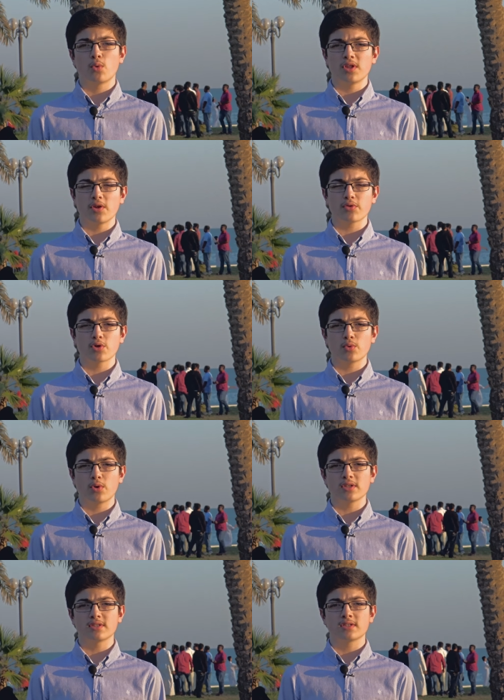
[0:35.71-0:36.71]
without the
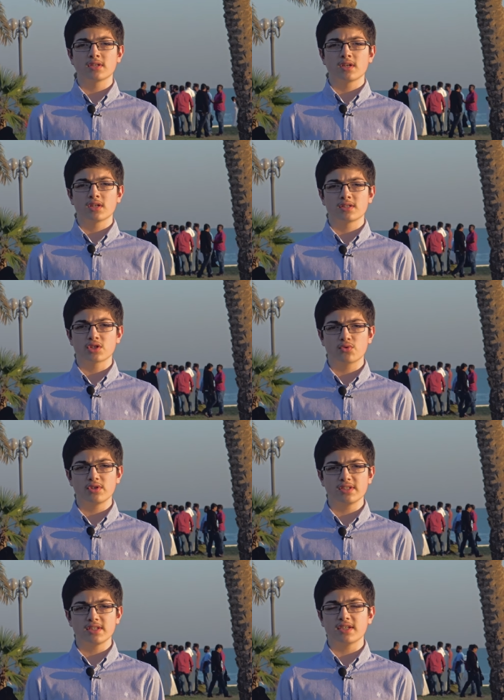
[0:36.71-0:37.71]
reward
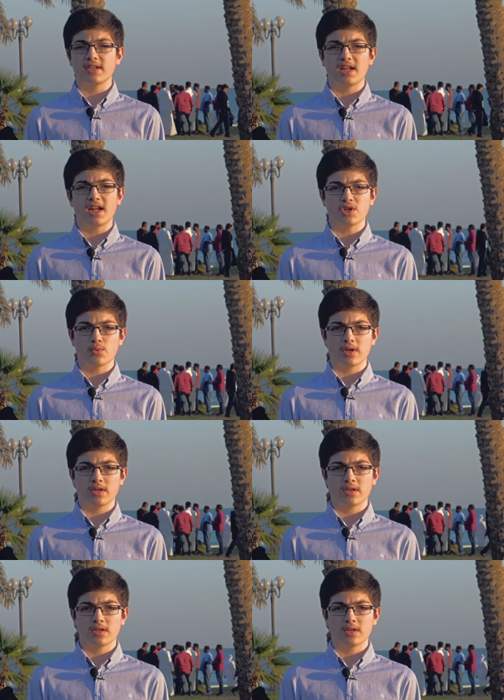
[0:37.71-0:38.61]
decreasing in any way.